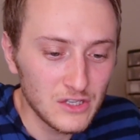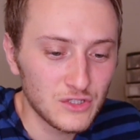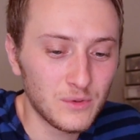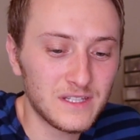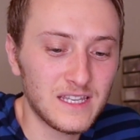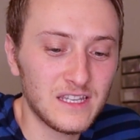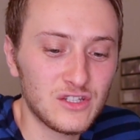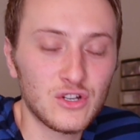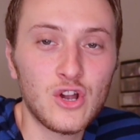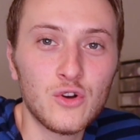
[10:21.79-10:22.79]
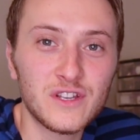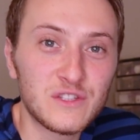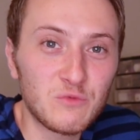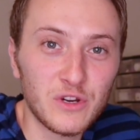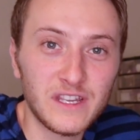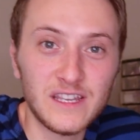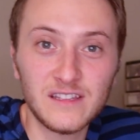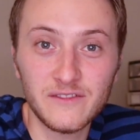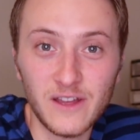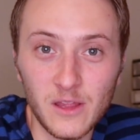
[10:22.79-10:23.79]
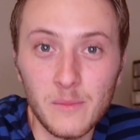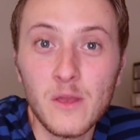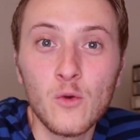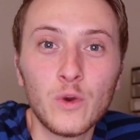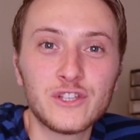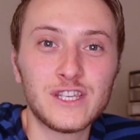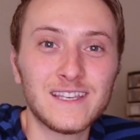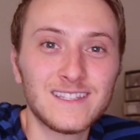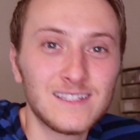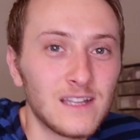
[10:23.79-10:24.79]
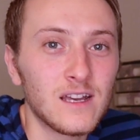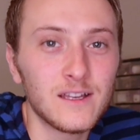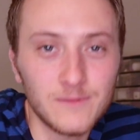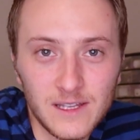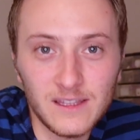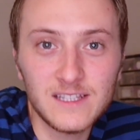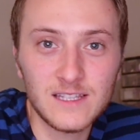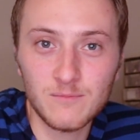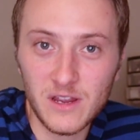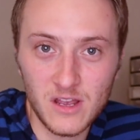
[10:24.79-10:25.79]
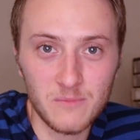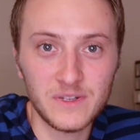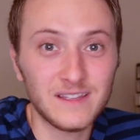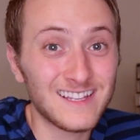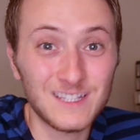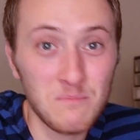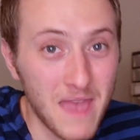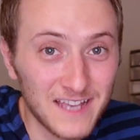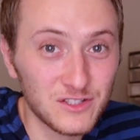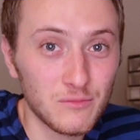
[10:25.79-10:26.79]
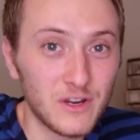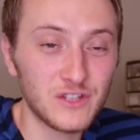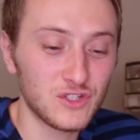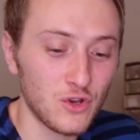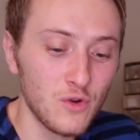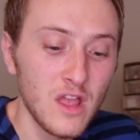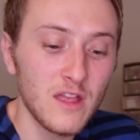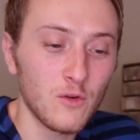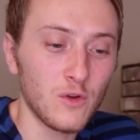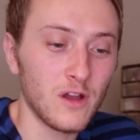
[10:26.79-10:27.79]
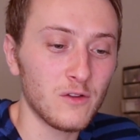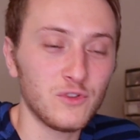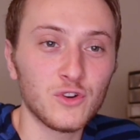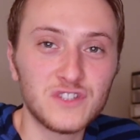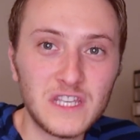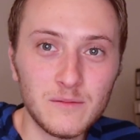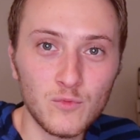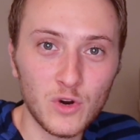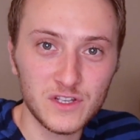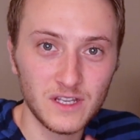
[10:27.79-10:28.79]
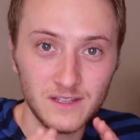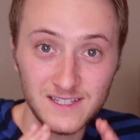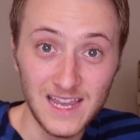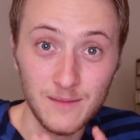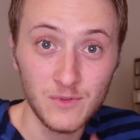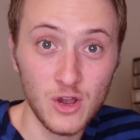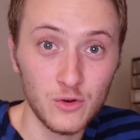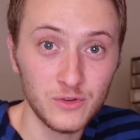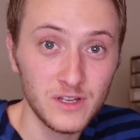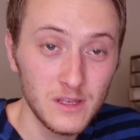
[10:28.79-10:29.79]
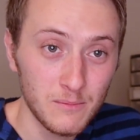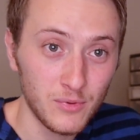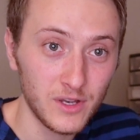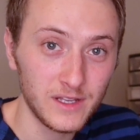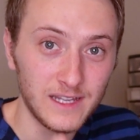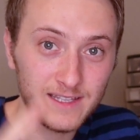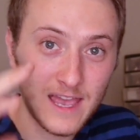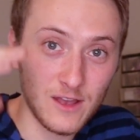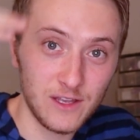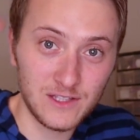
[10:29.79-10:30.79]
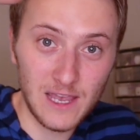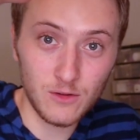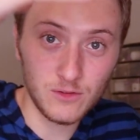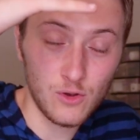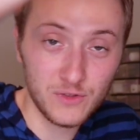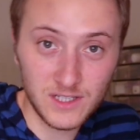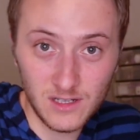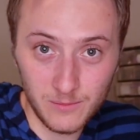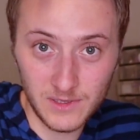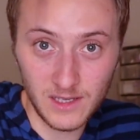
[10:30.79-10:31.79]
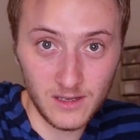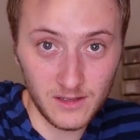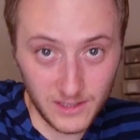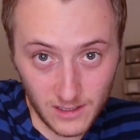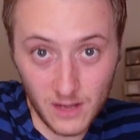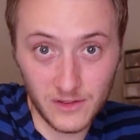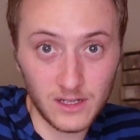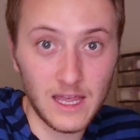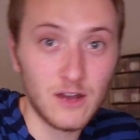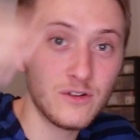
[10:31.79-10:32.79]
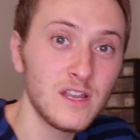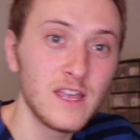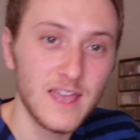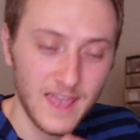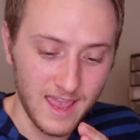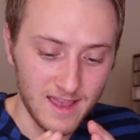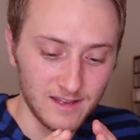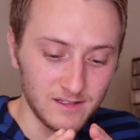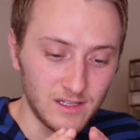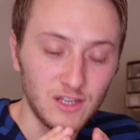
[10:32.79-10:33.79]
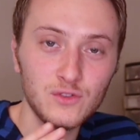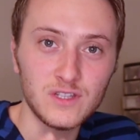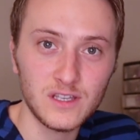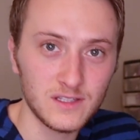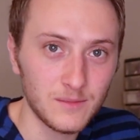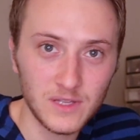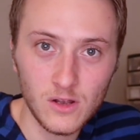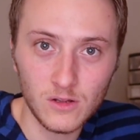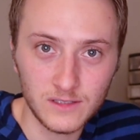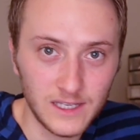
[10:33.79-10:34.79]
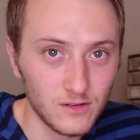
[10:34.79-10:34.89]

So what he's saying is your code isn't working in develop, which is, at least in my company, that's the master branch. So your team works on the same code, but it's hosted up on the cloud, and they use something called